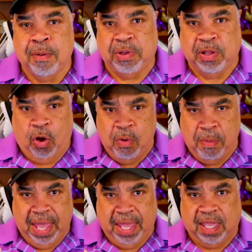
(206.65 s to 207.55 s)
But oh
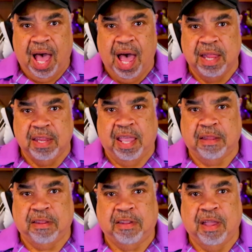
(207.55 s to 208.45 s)
my God,
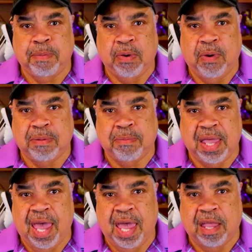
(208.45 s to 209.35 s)
the
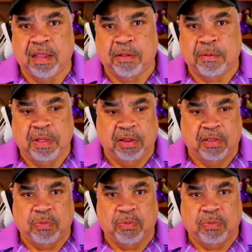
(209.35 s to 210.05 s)
WNBA and the